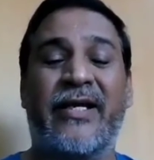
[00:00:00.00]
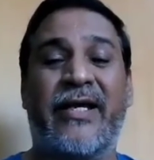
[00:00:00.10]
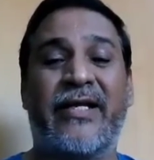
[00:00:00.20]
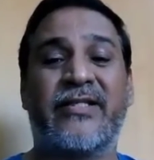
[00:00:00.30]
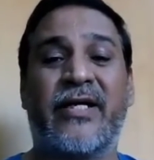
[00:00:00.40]

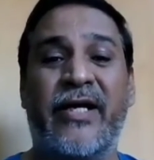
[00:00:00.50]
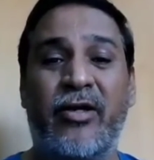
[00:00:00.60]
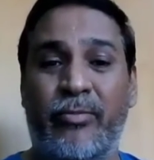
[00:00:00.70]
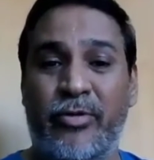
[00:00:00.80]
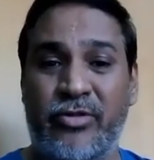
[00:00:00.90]
here is a
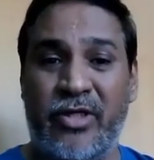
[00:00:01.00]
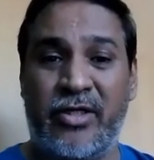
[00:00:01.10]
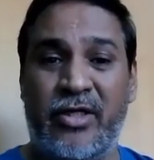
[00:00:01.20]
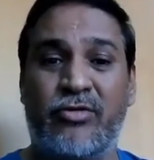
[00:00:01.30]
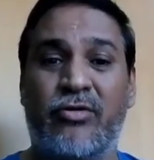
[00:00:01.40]
great
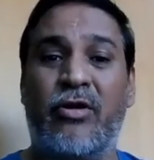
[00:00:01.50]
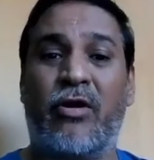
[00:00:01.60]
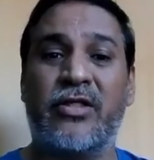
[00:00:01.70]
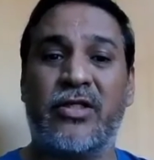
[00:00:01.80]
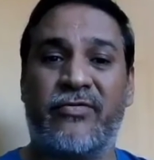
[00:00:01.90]
opportunity to
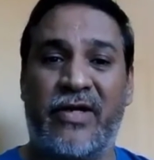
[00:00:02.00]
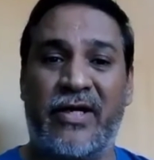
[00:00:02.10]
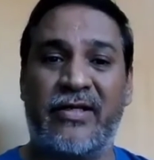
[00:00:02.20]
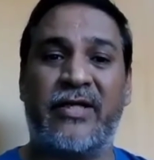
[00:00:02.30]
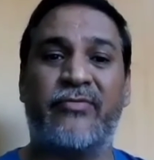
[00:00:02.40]
launch a
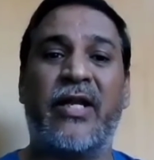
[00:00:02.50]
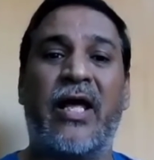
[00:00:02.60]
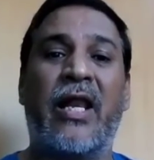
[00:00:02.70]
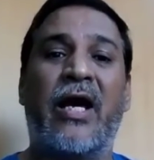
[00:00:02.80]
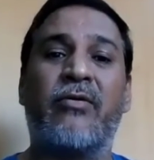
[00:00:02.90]
fund that will
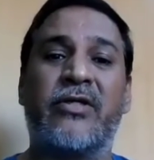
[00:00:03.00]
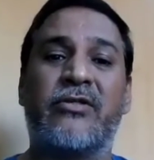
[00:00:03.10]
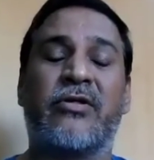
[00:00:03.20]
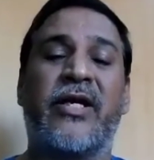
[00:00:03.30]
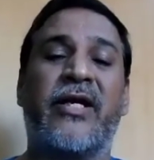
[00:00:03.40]
allow
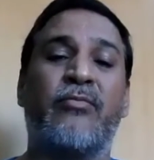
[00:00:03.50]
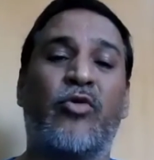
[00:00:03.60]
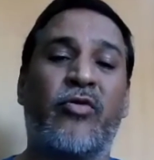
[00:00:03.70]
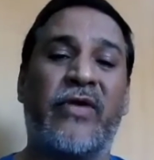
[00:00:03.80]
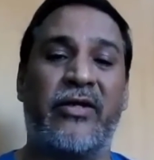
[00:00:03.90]
us to create
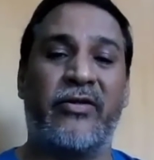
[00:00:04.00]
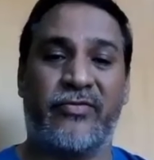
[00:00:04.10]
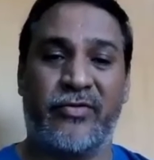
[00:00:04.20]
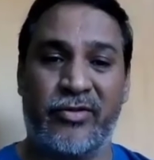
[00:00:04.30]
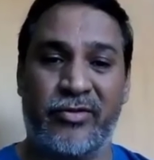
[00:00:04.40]
more value
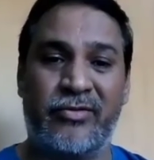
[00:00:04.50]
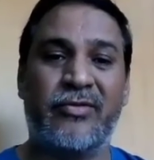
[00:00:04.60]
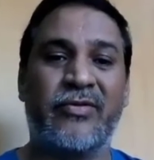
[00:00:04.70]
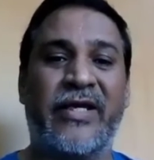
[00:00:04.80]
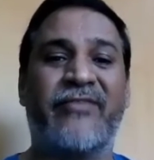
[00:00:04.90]
for you
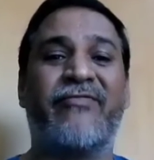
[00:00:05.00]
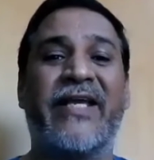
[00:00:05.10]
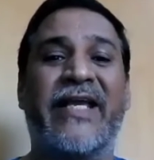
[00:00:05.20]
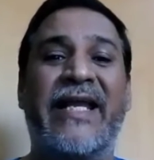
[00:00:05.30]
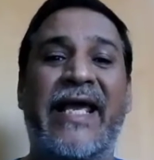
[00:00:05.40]
if
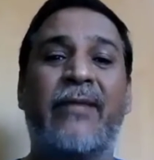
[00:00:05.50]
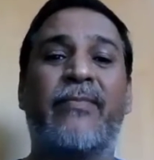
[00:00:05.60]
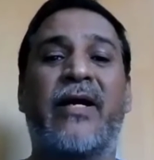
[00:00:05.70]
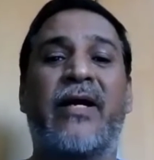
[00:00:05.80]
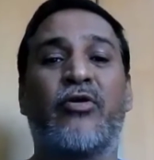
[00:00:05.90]
we can
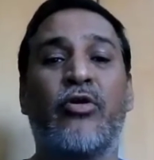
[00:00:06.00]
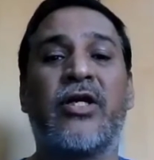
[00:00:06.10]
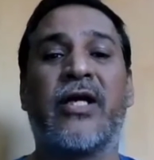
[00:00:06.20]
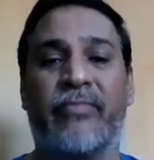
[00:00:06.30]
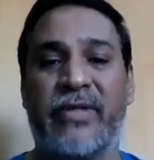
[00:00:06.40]
help our
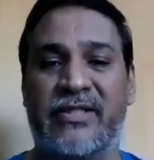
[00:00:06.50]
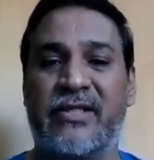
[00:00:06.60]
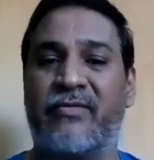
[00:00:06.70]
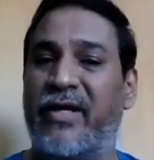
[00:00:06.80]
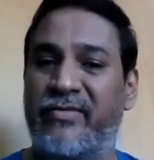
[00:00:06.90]
good companies
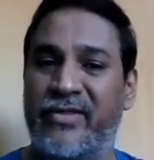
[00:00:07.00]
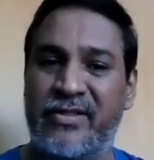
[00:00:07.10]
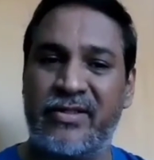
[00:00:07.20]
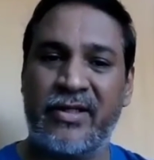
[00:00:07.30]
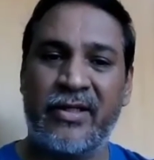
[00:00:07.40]
survive
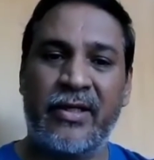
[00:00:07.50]
this.